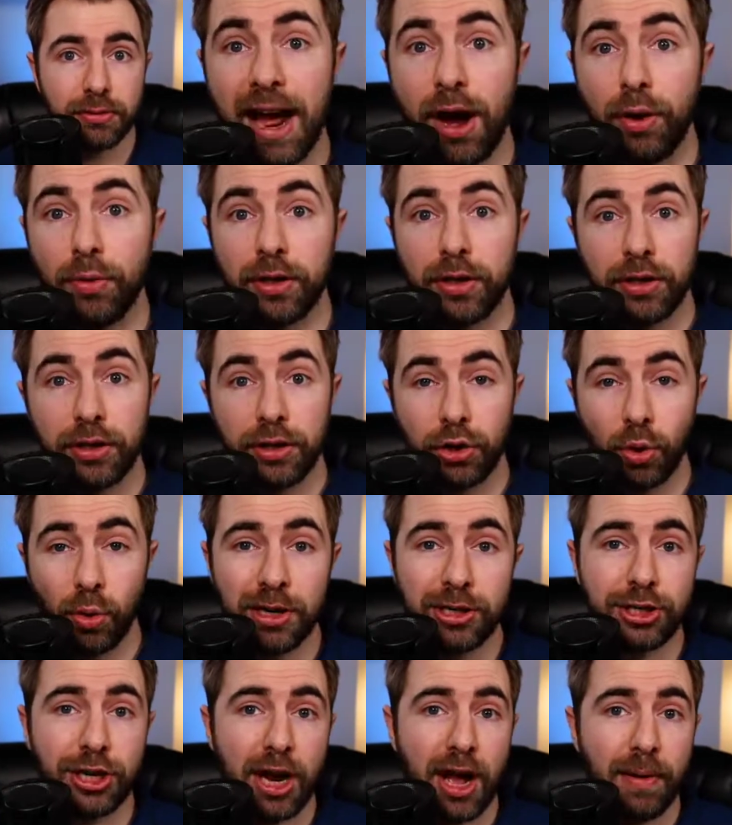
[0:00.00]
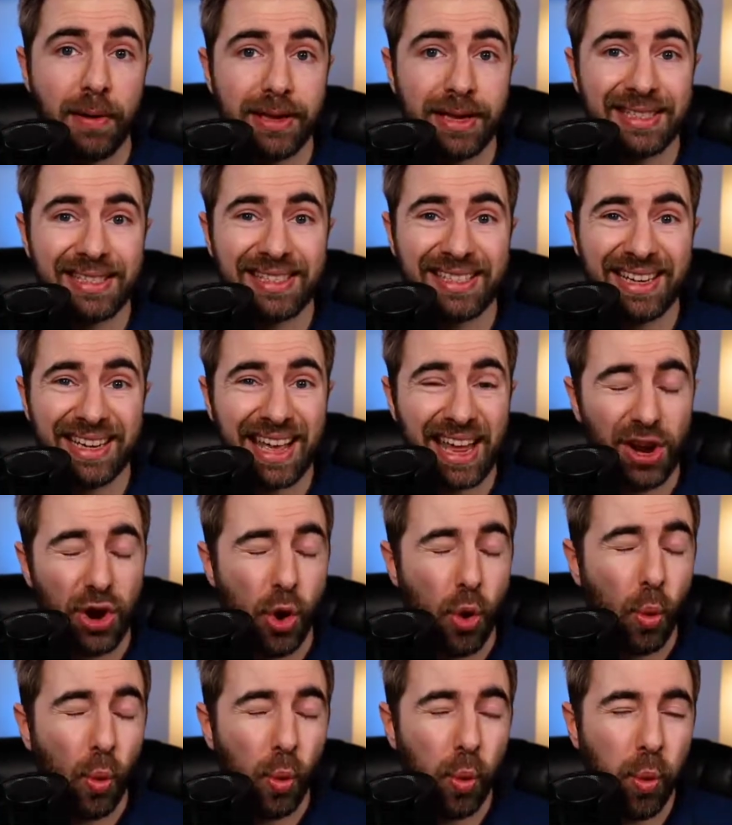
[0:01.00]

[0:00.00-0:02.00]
And now your job is to get